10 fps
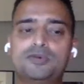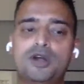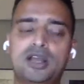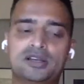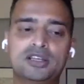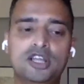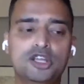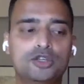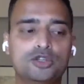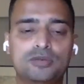product.
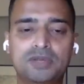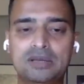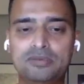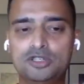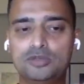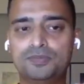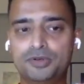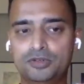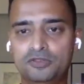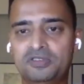You should be able to
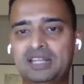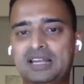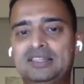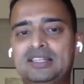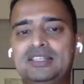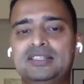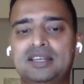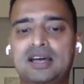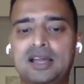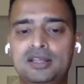prove that this is
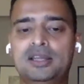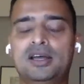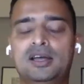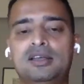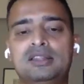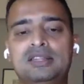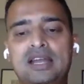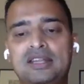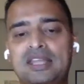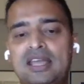an idea
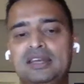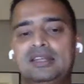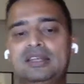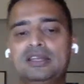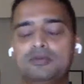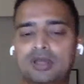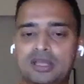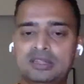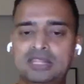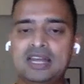
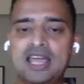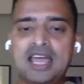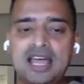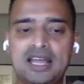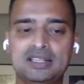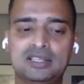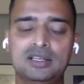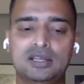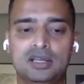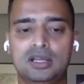that has
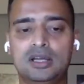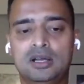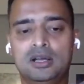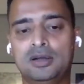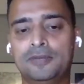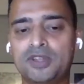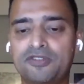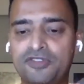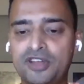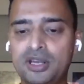a
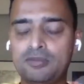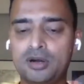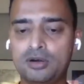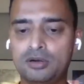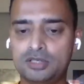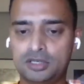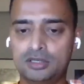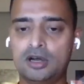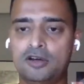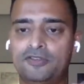fair amount
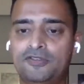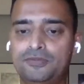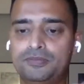of